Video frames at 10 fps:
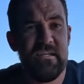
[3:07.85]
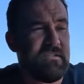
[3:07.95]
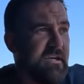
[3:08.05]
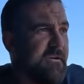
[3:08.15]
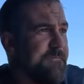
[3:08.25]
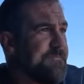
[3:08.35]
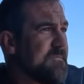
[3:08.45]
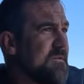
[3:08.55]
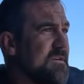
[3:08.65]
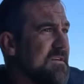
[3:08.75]
So
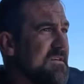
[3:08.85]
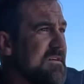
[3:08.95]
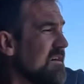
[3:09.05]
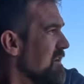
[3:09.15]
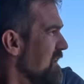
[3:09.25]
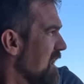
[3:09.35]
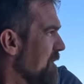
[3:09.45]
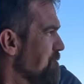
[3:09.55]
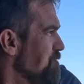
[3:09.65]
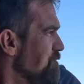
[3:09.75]
I'll
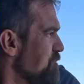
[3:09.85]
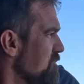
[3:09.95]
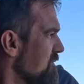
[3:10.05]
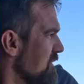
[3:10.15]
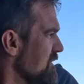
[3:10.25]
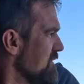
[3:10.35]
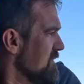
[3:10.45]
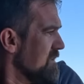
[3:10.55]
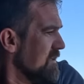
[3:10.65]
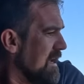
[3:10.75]

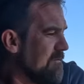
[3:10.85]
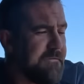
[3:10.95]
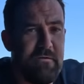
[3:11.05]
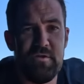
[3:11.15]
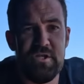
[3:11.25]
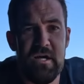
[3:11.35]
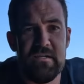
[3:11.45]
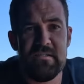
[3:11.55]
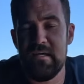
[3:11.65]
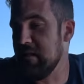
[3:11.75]
have a few
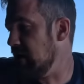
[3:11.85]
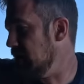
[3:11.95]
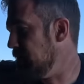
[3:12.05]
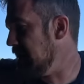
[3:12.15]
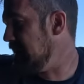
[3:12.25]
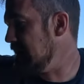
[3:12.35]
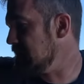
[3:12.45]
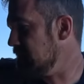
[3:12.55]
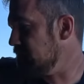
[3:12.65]
chucks, get the line bedded in because I've